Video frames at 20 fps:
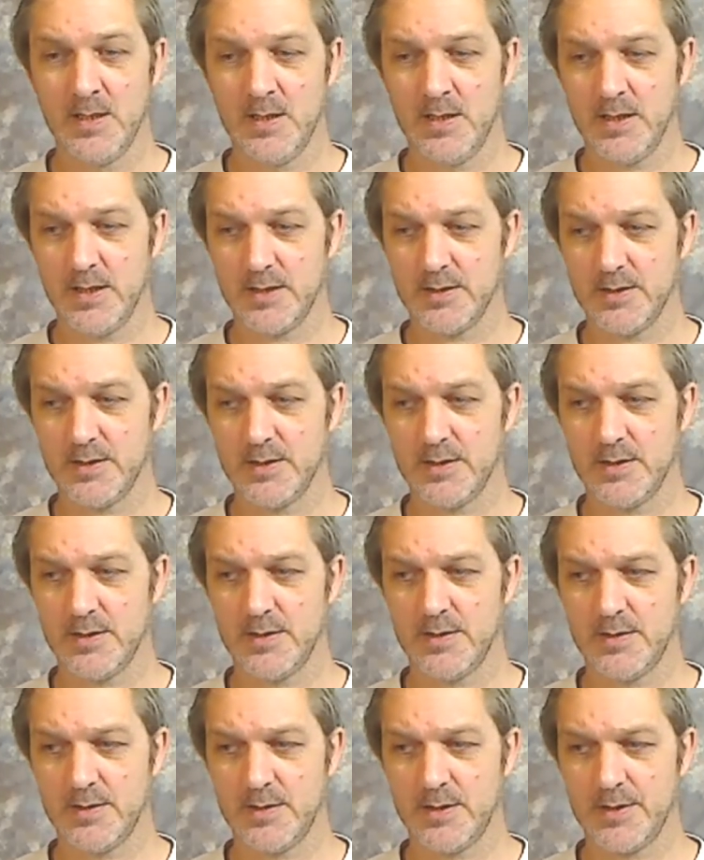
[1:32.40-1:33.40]
And
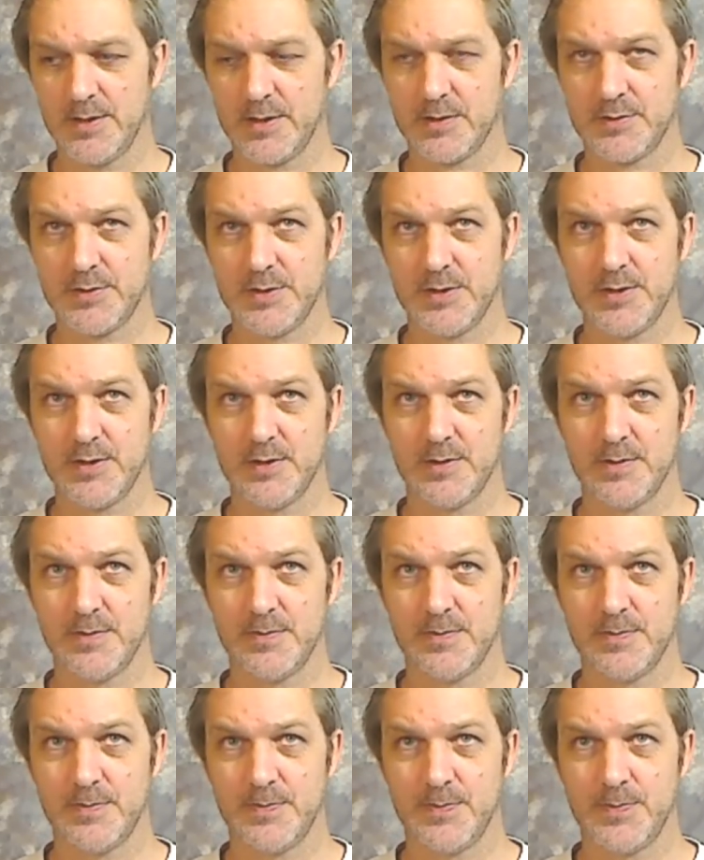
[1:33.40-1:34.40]
I think it's
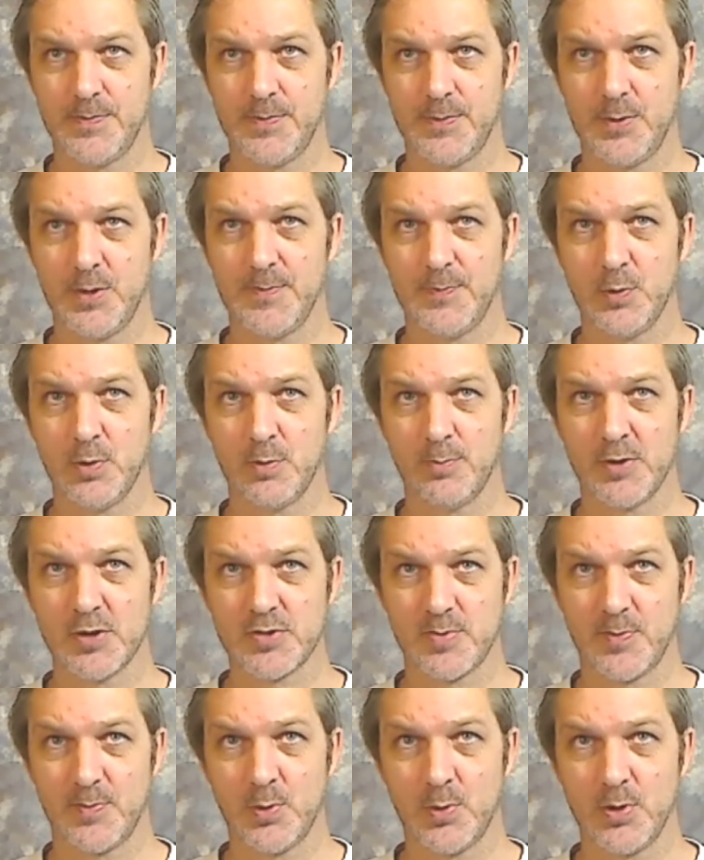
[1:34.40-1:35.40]
3 or 4 months
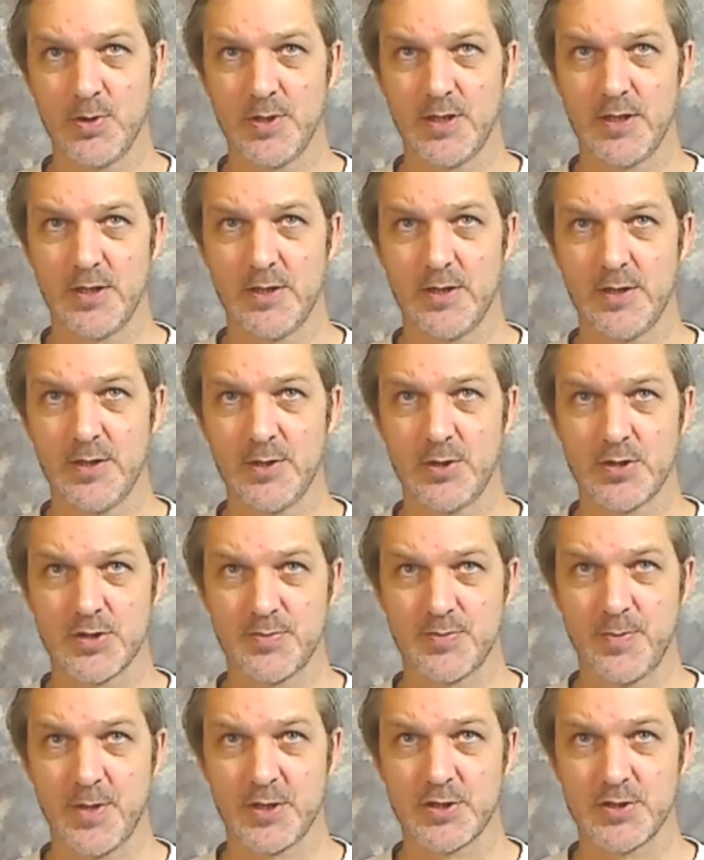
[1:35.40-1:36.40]
before that, another
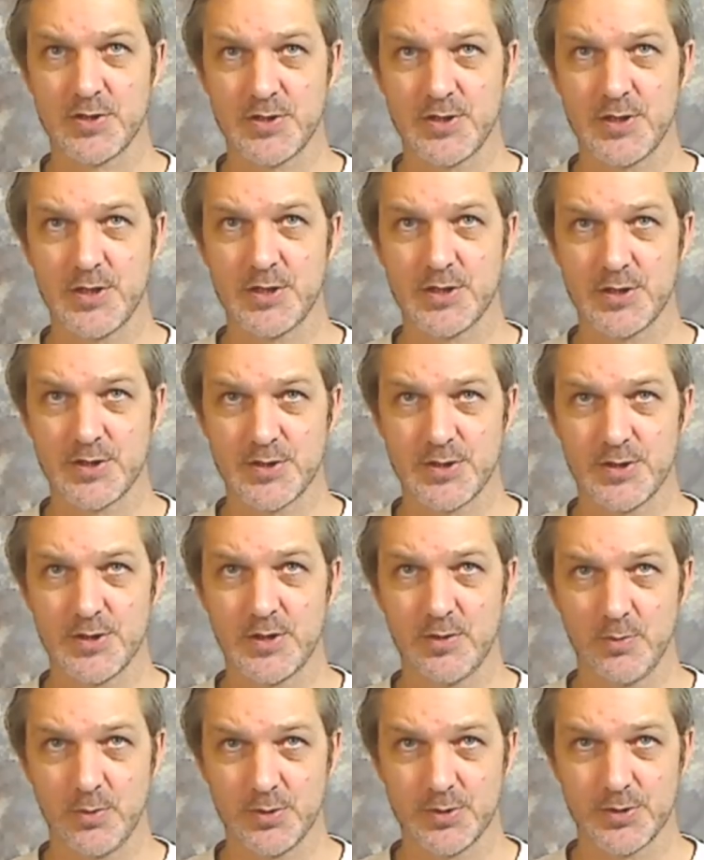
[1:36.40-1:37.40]
inspection station said
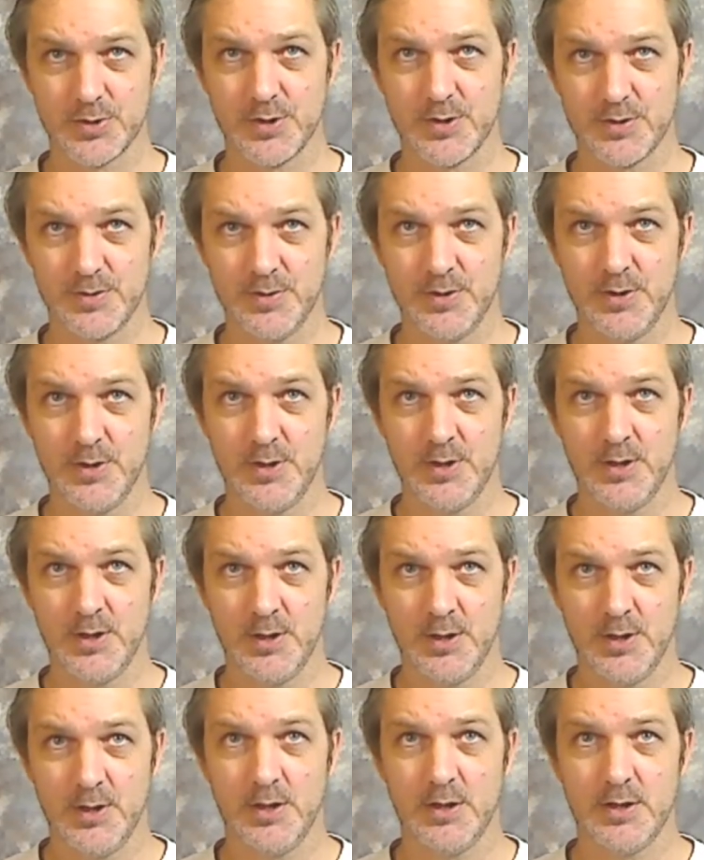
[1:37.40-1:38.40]
it was
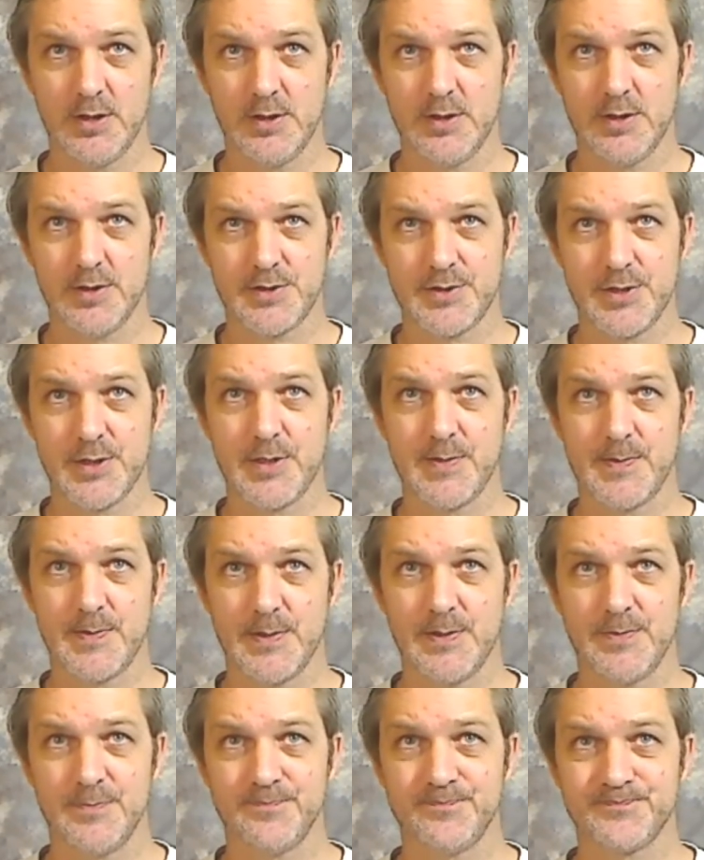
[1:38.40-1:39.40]
safe.
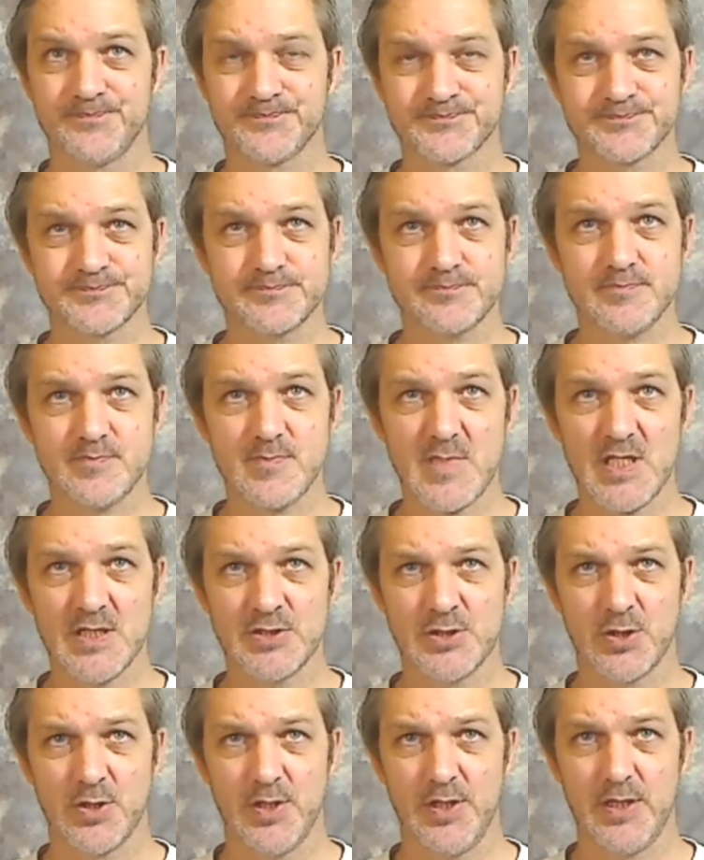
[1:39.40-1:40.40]

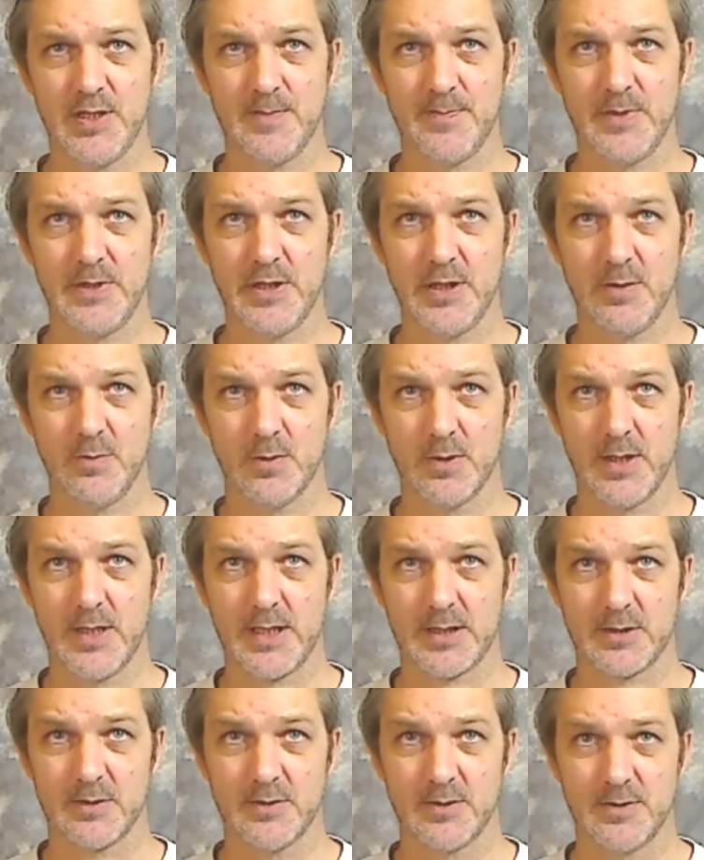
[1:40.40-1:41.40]
So the DMV didn't want to
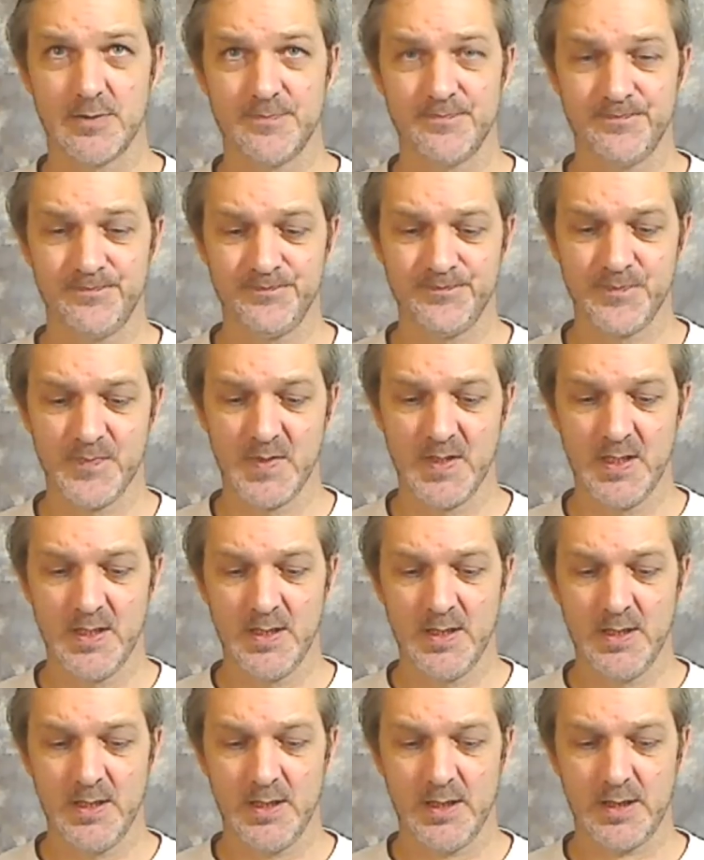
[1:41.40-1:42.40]
act on
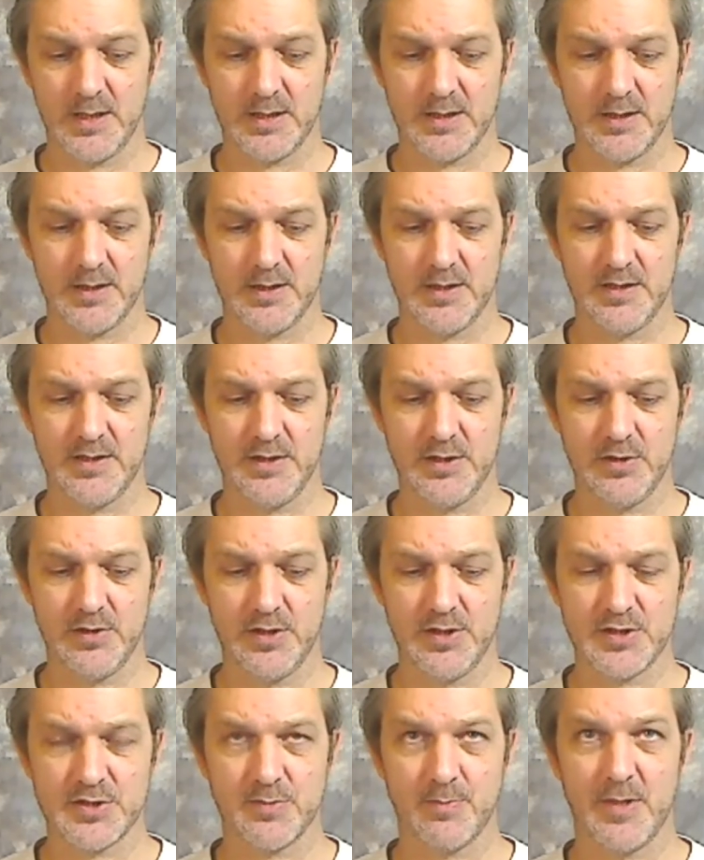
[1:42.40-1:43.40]
it. And here it
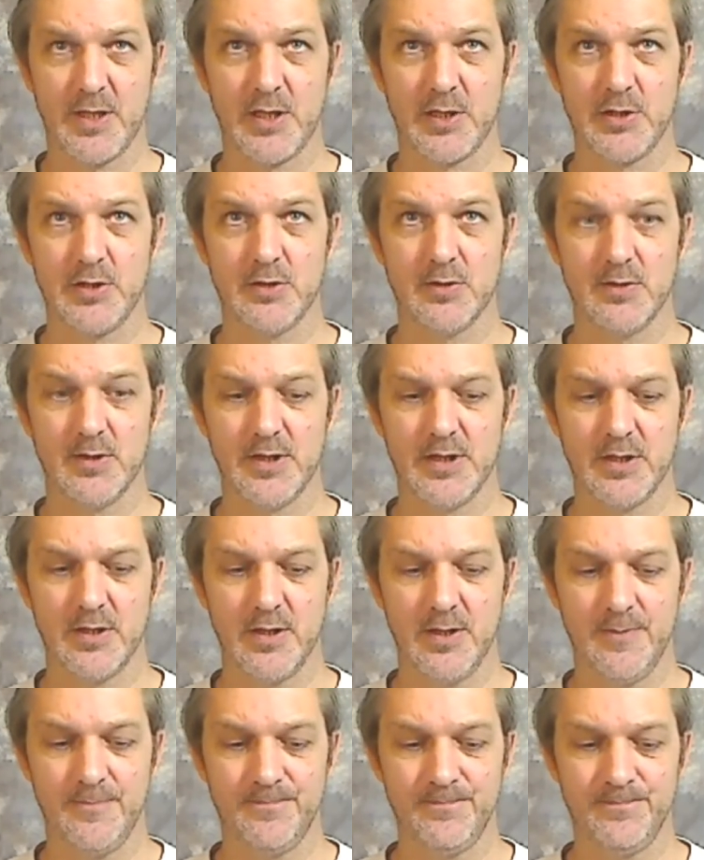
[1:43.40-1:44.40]
is about a year later.